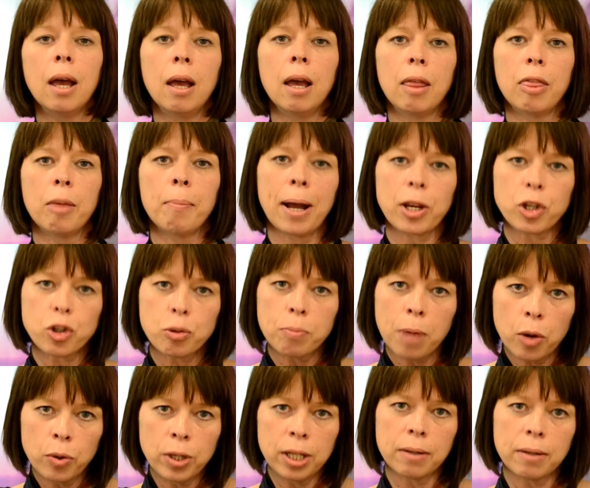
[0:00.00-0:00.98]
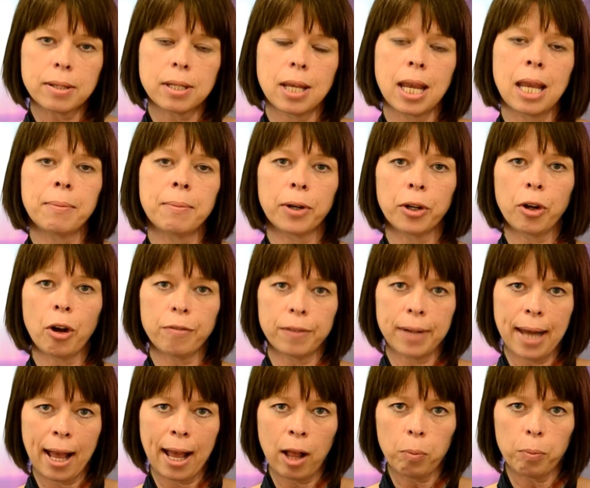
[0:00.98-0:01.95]
The matrimonial team can often
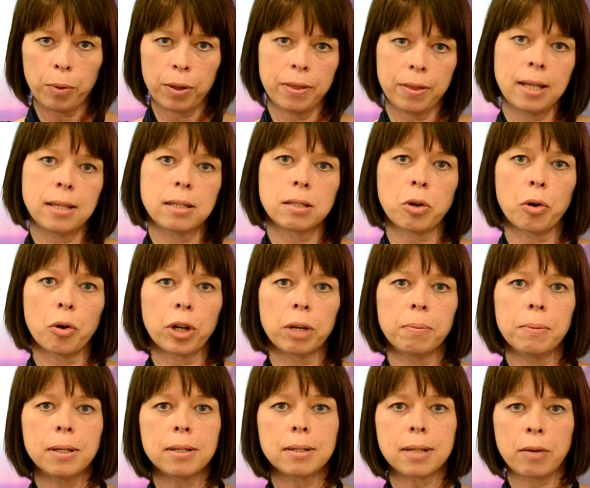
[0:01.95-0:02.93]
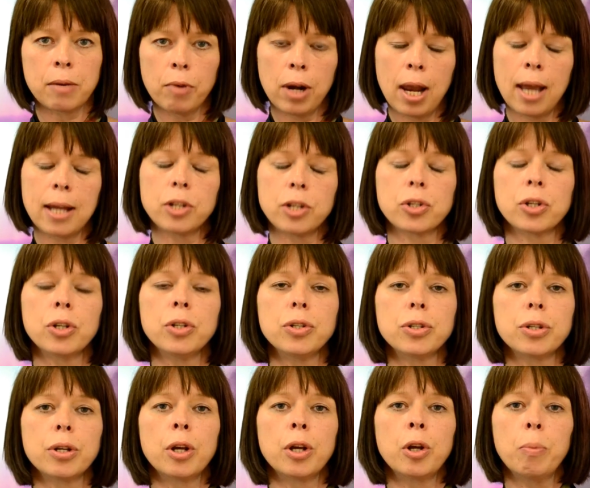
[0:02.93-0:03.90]
help with these documents in relation
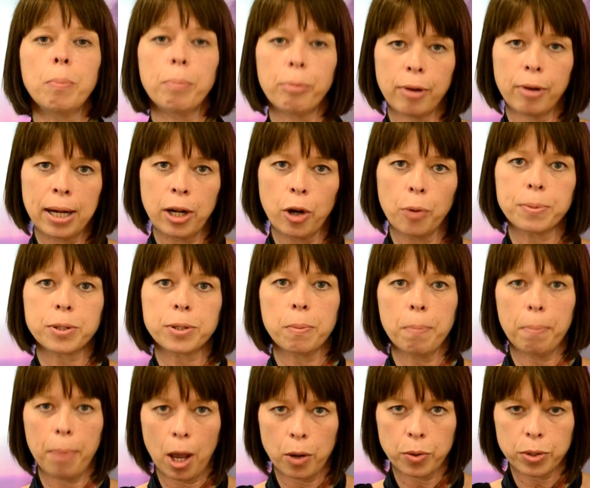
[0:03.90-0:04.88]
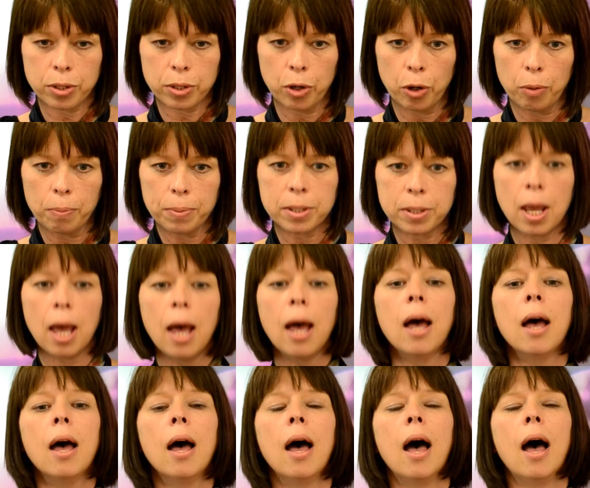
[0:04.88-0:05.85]
to prenups and postnups.
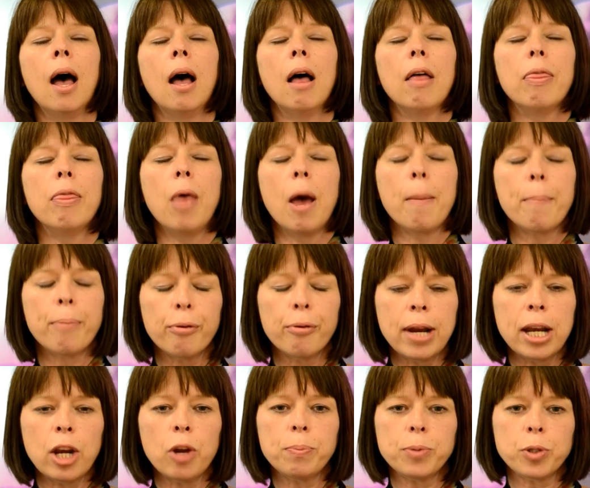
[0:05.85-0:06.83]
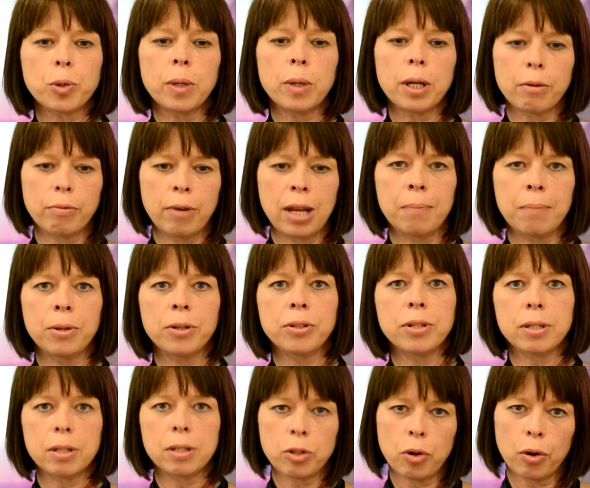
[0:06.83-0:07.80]
A prenuptial agreement is
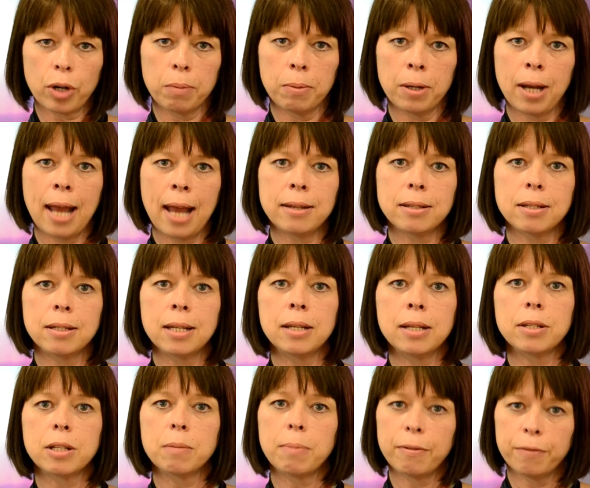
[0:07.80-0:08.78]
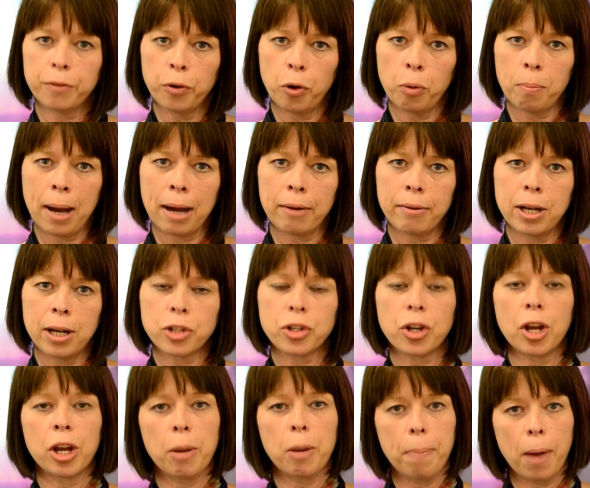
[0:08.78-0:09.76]
a document entered into before marriage,
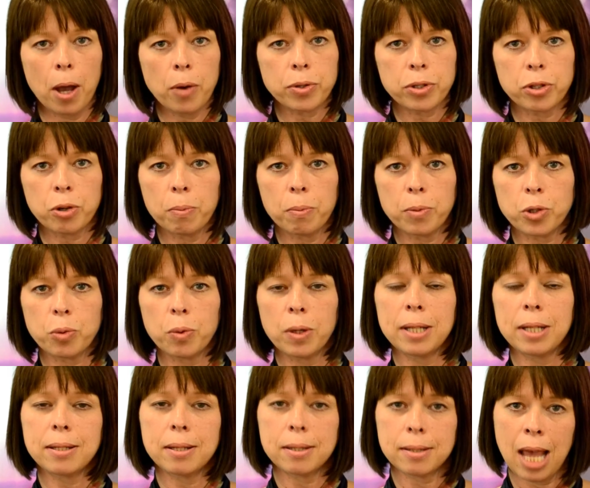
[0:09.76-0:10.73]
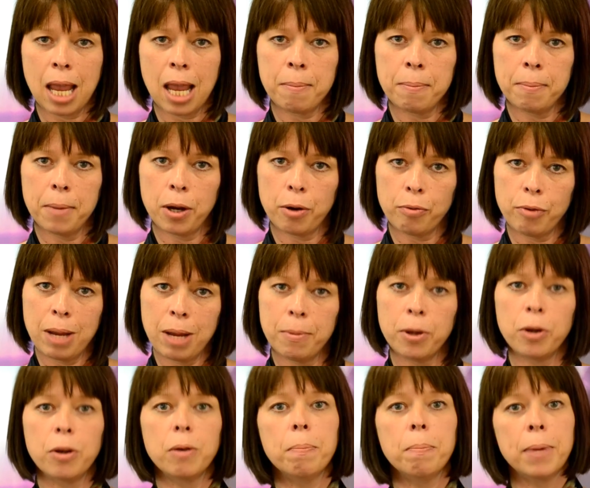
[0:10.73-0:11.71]
and a postnuptial is the same agreement,
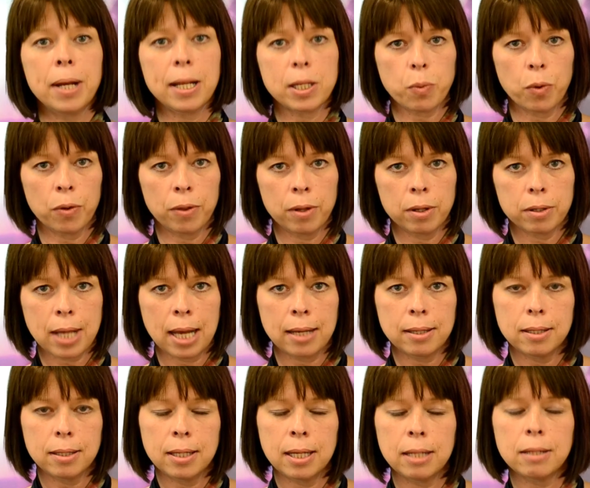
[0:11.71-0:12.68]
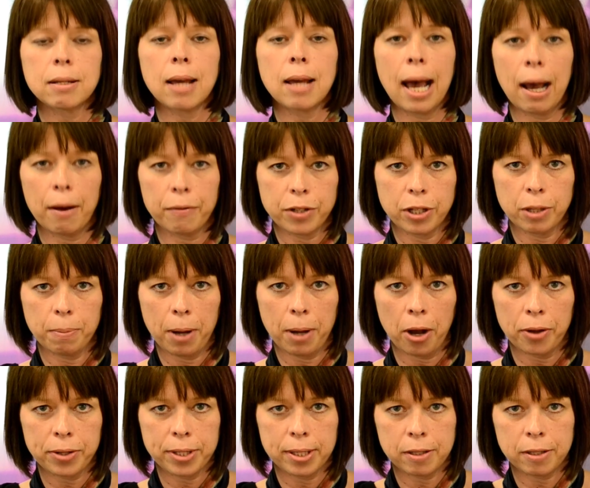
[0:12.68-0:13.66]
but it's one that's entered into after the
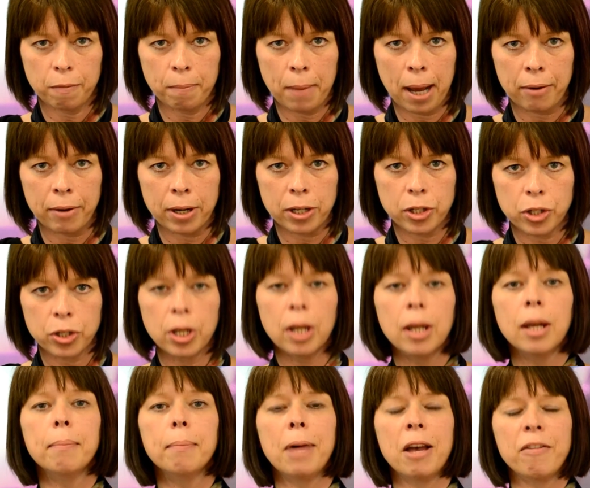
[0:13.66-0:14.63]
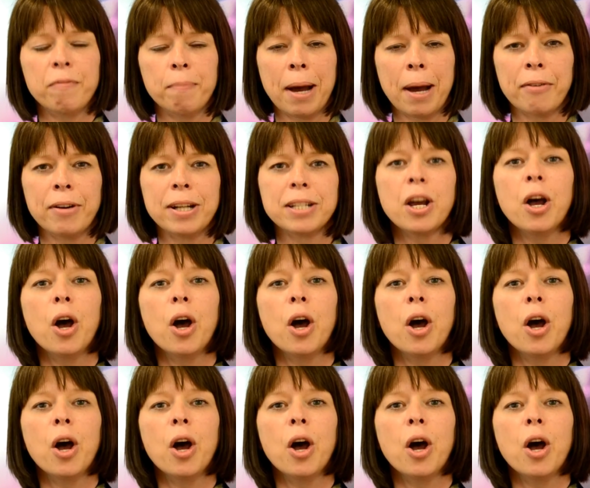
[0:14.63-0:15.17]
parties have married.